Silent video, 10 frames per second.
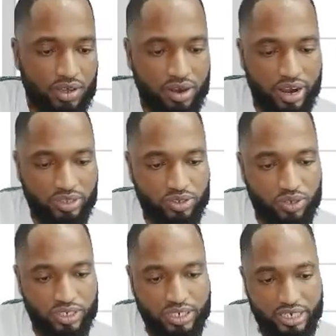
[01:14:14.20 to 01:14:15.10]
Alright, so
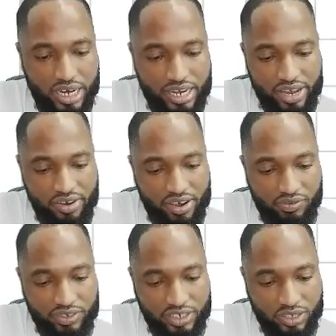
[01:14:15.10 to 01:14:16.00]
they say that the area of
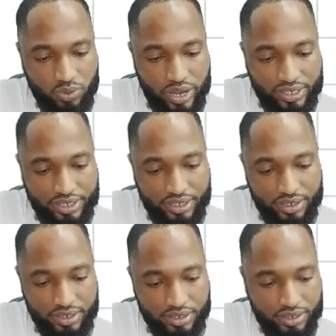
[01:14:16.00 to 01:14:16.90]
this is 20,
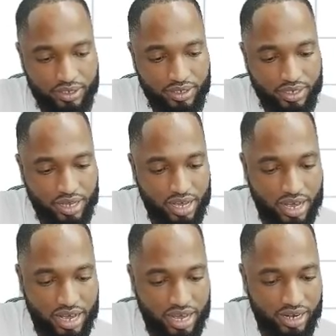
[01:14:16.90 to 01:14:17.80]

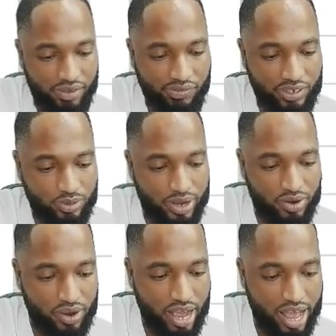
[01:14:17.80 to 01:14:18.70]
and if this went
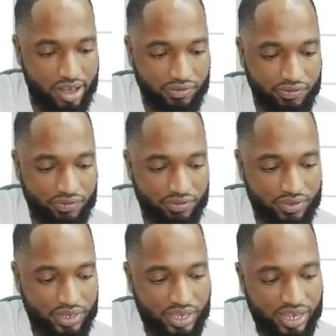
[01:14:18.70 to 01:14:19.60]
down half,
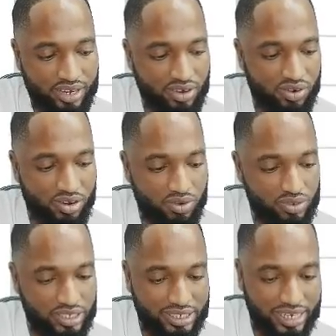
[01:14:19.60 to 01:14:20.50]
it's not going to go
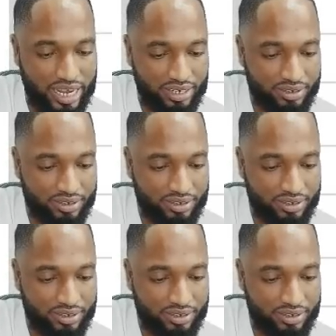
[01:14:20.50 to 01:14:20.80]
to 10,